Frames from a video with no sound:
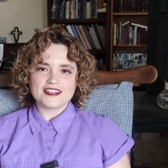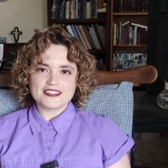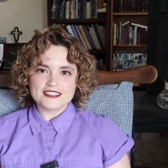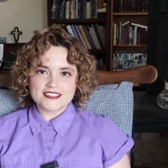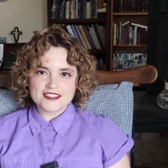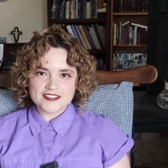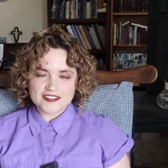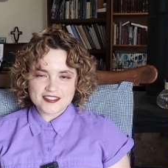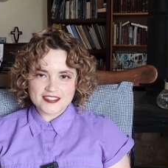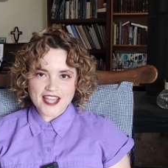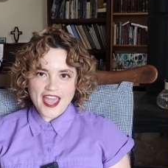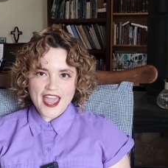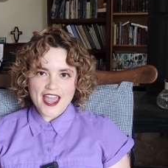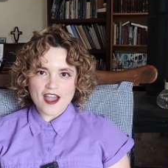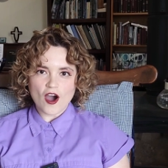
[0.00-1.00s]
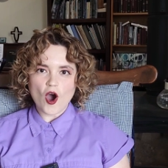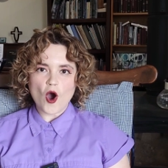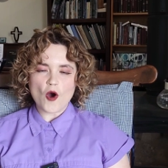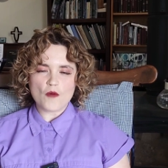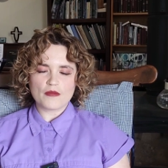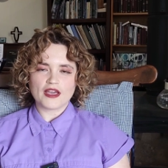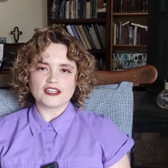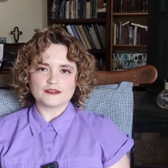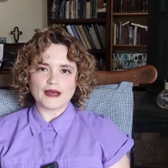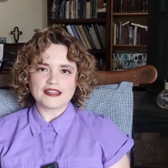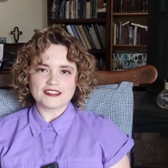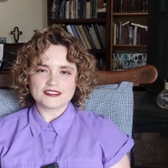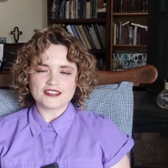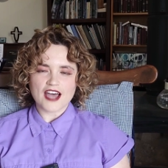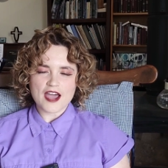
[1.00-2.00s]
uh, stay home because by
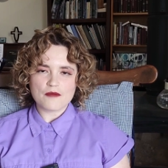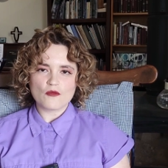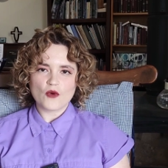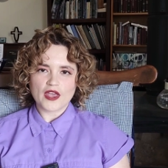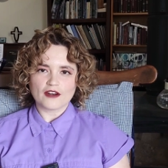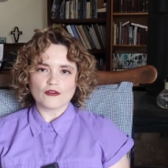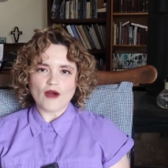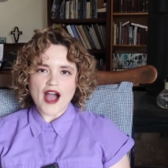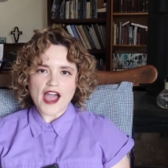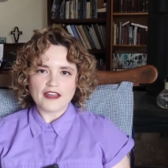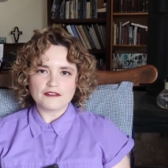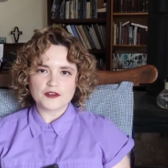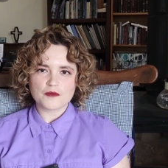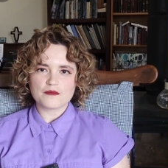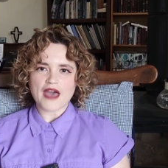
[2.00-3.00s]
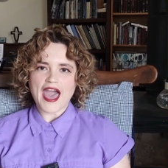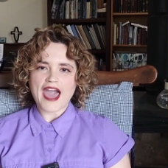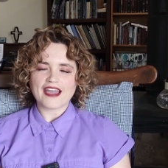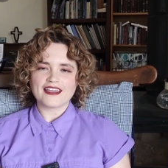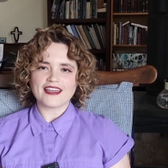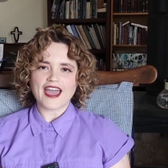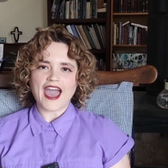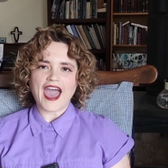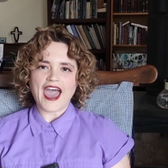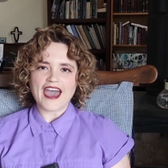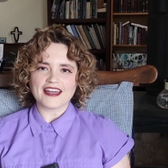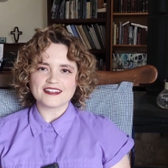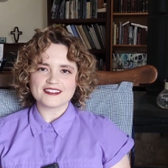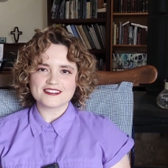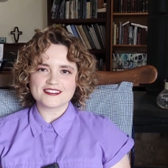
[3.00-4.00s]
this time we had arrived back
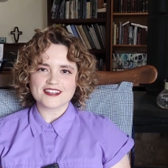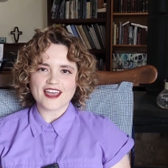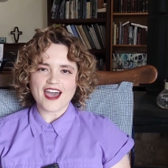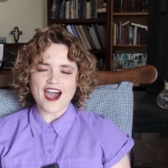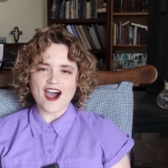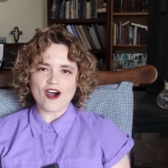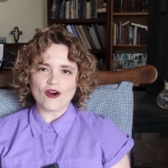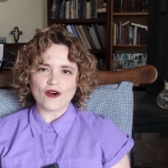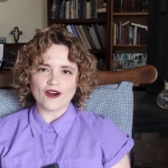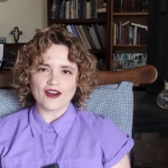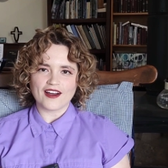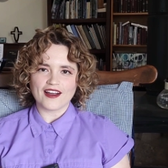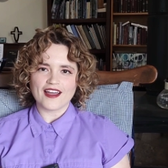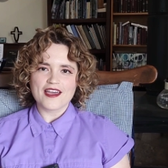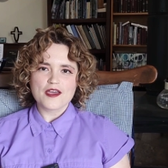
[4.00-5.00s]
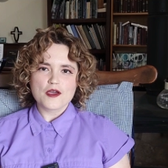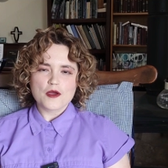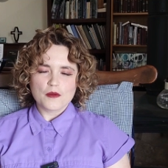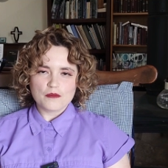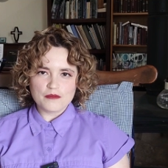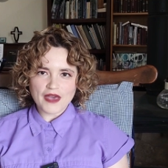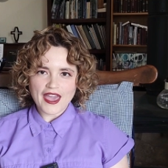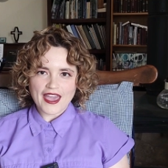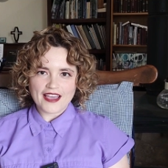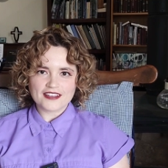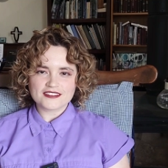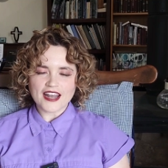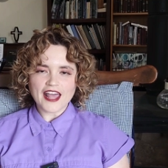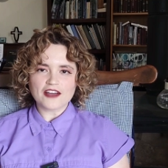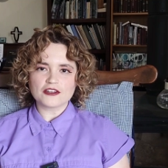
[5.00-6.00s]
at our
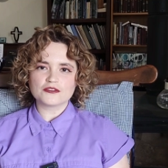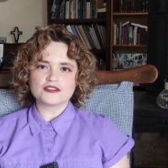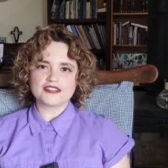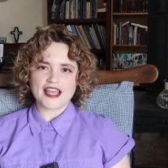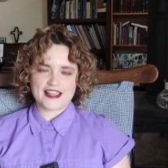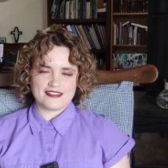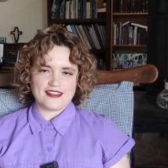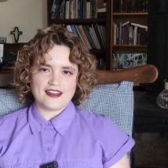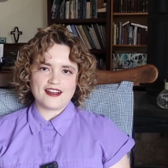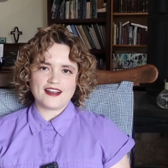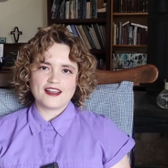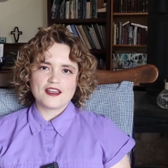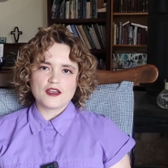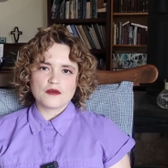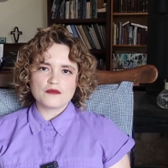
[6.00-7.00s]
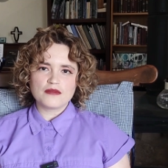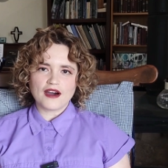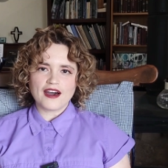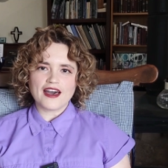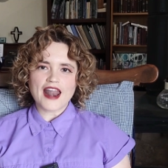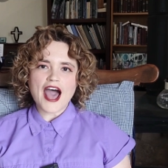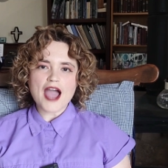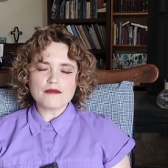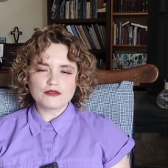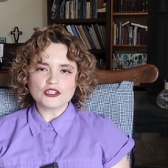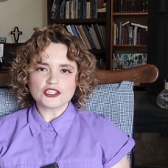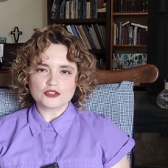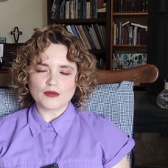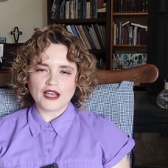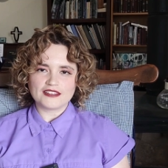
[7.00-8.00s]
base and I could have stayed there. But I
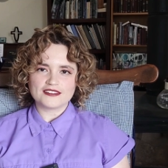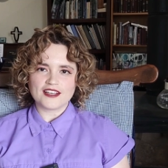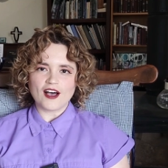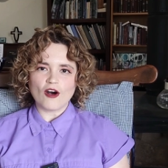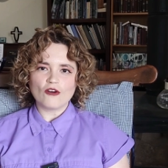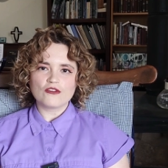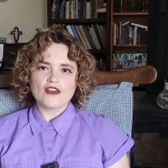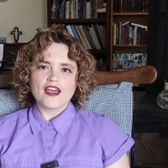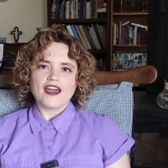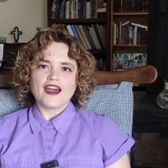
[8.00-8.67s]
pushed myself